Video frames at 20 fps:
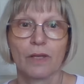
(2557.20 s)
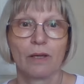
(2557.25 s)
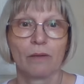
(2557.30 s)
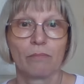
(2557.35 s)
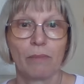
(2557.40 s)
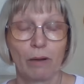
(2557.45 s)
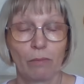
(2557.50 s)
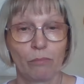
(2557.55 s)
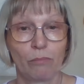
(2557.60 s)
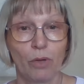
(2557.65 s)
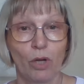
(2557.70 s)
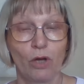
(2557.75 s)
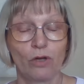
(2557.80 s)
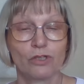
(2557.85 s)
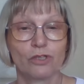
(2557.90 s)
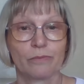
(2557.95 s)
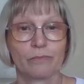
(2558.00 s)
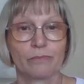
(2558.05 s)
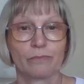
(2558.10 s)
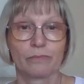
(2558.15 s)
mount
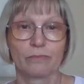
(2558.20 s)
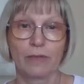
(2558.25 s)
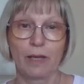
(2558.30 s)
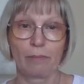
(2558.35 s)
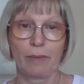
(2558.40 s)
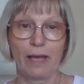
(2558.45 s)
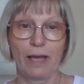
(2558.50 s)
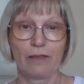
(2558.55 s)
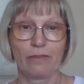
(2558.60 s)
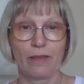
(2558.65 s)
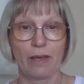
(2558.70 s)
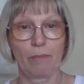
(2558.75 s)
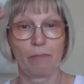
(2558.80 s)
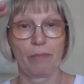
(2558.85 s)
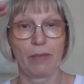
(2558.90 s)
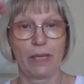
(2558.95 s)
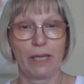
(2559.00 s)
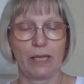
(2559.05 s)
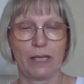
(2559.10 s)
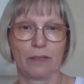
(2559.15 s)
board. I buy their
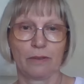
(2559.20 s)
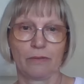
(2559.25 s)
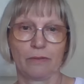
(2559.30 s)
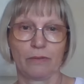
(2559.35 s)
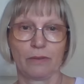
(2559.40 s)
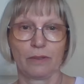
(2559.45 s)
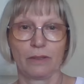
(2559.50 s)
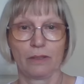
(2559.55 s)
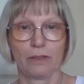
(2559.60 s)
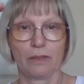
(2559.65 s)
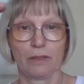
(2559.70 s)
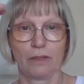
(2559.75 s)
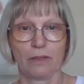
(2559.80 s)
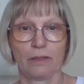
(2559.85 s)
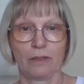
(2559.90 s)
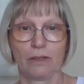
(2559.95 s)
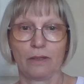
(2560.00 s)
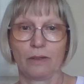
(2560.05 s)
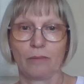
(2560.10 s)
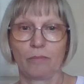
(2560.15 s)
big
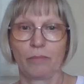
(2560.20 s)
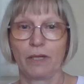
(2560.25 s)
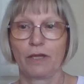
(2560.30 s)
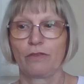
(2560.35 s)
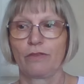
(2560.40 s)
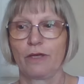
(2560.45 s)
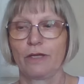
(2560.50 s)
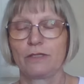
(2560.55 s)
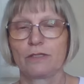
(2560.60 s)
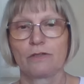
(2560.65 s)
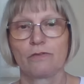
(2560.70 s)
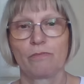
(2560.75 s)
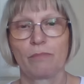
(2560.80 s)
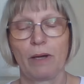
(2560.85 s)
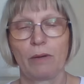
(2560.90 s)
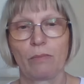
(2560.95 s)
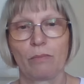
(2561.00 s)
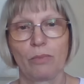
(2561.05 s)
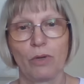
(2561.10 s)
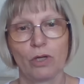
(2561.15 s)
things of
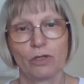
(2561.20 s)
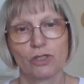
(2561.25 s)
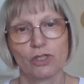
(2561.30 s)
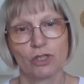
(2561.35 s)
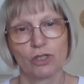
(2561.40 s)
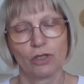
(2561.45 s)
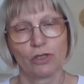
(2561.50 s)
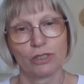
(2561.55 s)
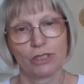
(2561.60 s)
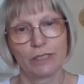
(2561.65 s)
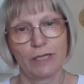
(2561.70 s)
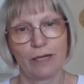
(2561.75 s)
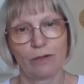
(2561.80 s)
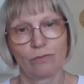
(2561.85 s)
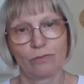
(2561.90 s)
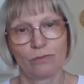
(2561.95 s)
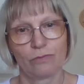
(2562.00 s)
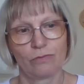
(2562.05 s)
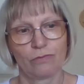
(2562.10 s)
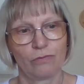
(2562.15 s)
mount board to cut
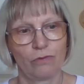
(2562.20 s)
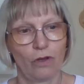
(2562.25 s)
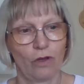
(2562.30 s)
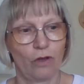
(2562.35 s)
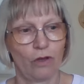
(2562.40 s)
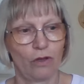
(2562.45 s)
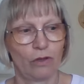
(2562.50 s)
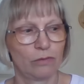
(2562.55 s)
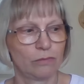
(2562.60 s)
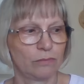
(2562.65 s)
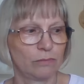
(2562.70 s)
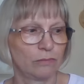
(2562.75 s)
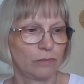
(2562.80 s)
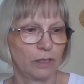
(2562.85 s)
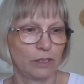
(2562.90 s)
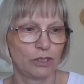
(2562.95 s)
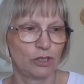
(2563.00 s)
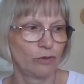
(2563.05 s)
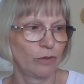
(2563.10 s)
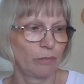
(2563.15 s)
down for
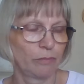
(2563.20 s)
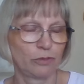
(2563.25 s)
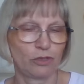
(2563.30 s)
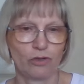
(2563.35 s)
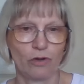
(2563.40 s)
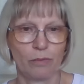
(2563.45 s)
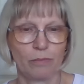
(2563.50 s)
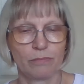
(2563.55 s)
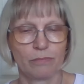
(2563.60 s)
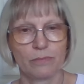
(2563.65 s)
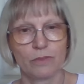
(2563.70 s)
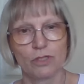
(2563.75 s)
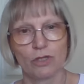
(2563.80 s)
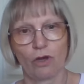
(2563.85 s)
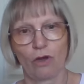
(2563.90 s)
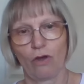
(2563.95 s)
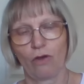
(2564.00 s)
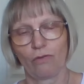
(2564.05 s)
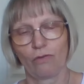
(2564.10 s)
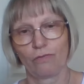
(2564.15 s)
like doing drums
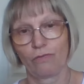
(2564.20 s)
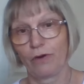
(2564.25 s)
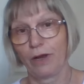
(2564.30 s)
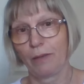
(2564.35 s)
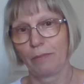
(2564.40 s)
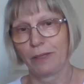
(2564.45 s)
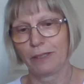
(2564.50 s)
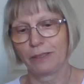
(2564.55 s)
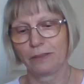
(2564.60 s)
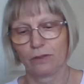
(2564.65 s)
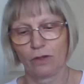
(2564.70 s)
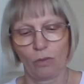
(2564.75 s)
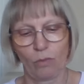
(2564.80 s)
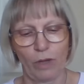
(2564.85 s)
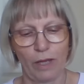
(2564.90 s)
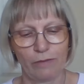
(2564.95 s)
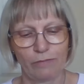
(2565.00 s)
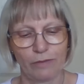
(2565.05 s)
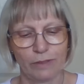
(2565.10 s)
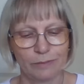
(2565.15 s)
or framing or
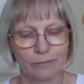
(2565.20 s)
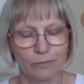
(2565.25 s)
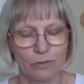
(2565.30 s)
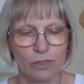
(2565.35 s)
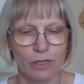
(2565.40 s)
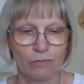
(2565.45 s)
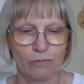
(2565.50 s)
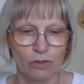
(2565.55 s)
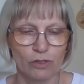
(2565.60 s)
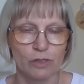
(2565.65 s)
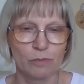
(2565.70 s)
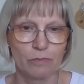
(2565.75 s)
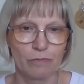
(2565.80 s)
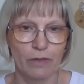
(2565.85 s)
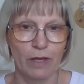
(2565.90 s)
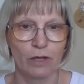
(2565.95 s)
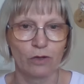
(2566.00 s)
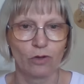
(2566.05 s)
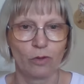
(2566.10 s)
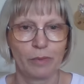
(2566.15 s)
whatever. So I've got some of
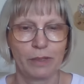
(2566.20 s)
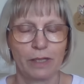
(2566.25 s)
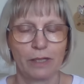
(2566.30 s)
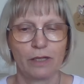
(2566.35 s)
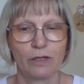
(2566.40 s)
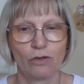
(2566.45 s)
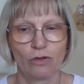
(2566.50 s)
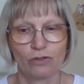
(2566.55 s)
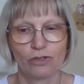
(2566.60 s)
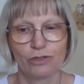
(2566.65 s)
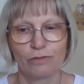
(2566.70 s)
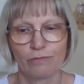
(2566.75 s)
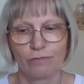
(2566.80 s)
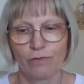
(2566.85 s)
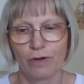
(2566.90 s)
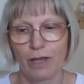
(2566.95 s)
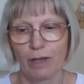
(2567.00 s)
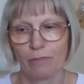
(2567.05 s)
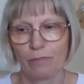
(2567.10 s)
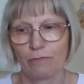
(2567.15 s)
that coming, and I ordered a
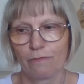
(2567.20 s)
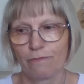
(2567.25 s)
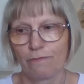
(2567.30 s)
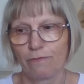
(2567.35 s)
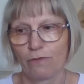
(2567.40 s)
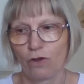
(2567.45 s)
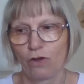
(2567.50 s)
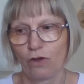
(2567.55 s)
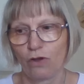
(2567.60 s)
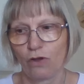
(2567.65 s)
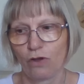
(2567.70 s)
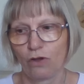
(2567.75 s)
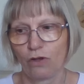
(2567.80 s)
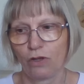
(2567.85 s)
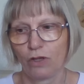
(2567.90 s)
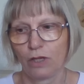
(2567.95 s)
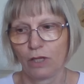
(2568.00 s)
frame for